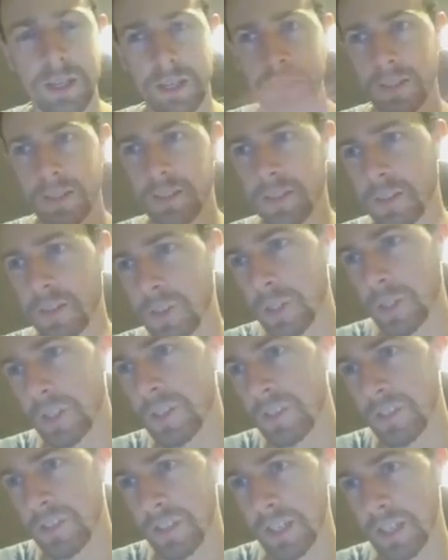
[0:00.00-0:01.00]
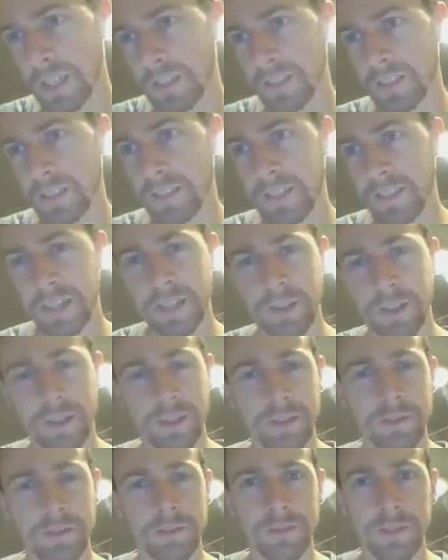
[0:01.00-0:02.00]
There's a good size to start
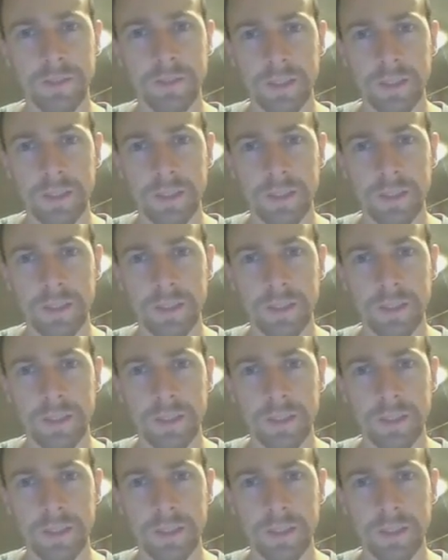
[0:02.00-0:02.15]
on.